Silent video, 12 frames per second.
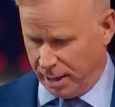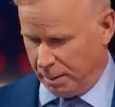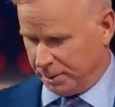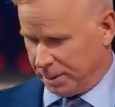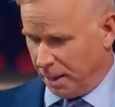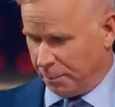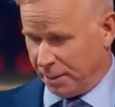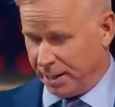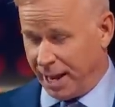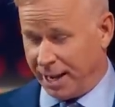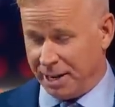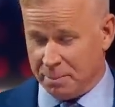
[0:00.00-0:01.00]
Name
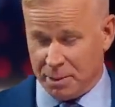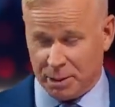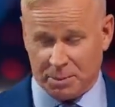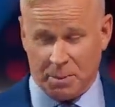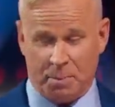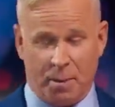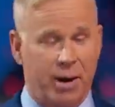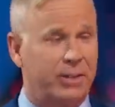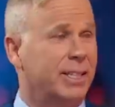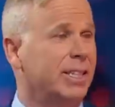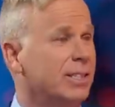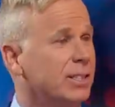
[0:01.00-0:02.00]
something at an amusement
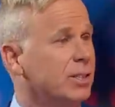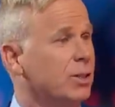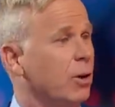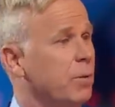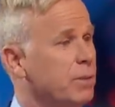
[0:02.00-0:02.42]
park that isn't so